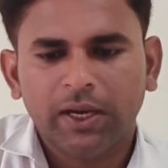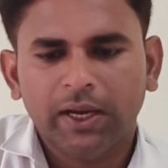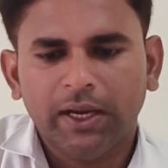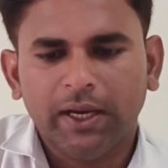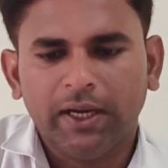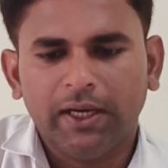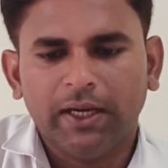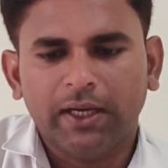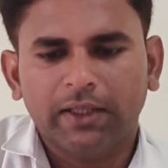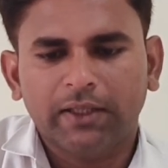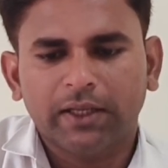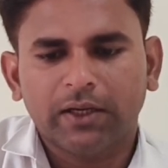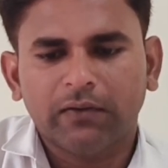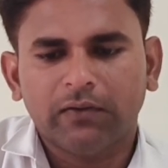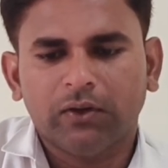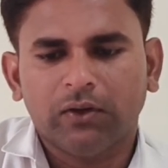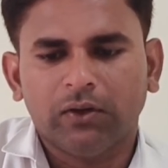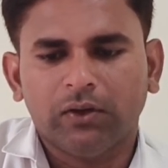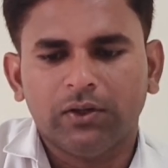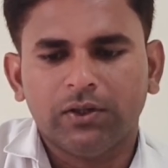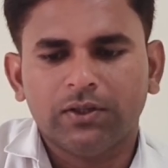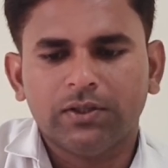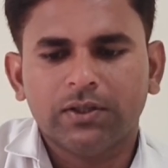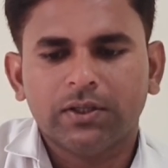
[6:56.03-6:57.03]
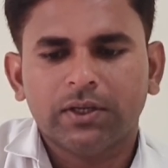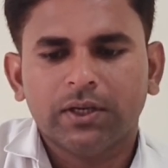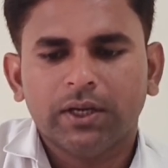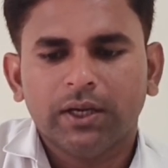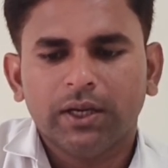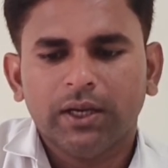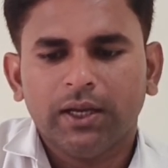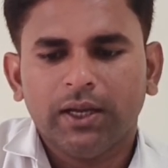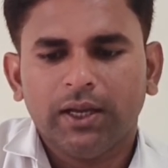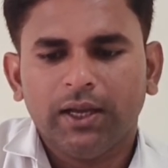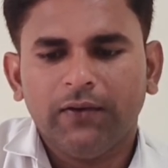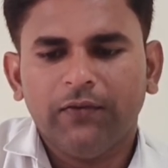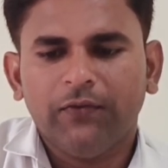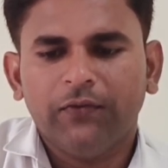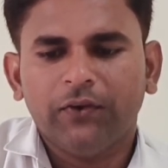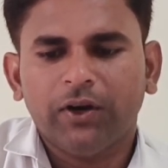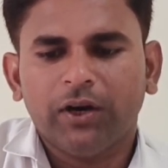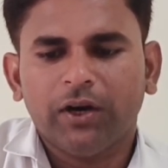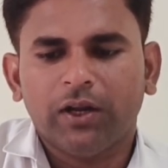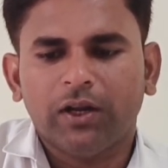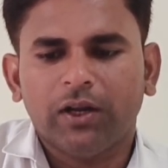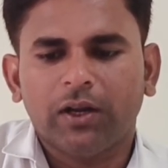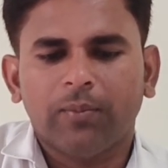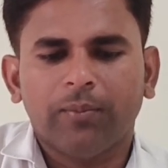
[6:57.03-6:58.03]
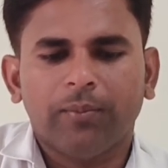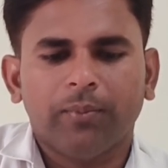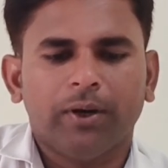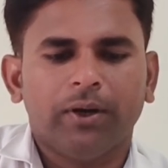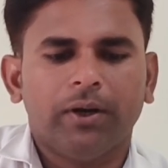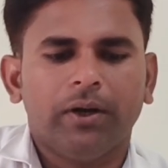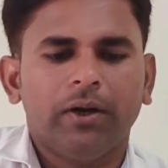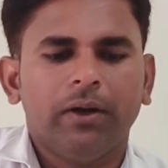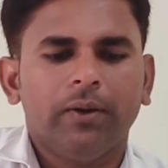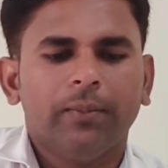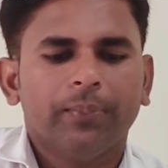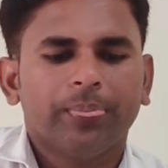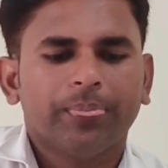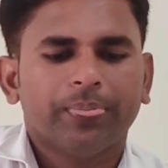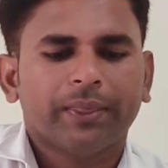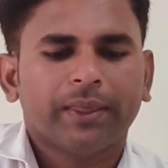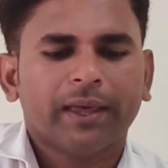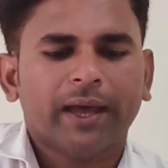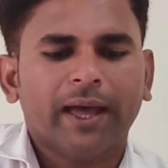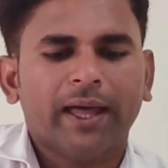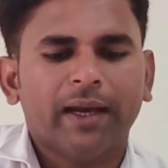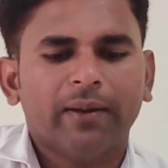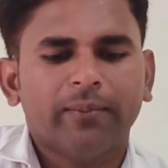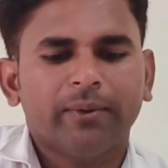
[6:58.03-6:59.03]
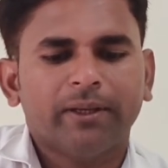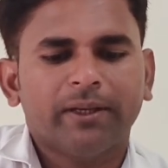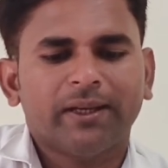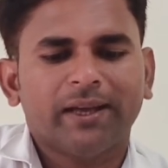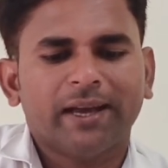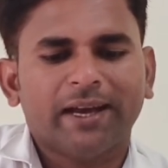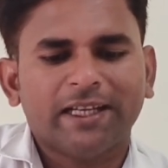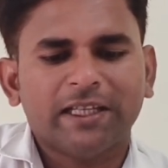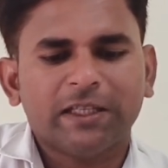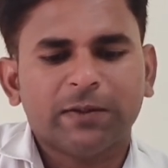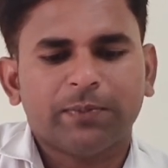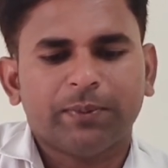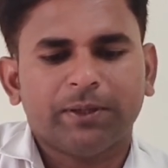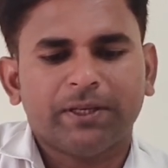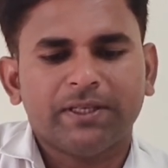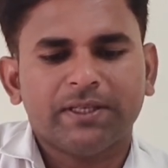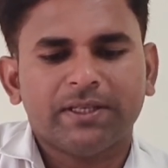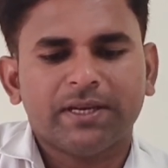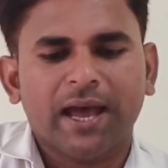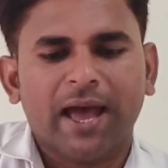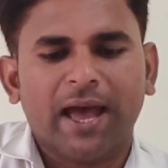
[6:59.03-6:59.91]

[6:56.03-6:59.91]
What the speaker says: In other words, if a number can be expressed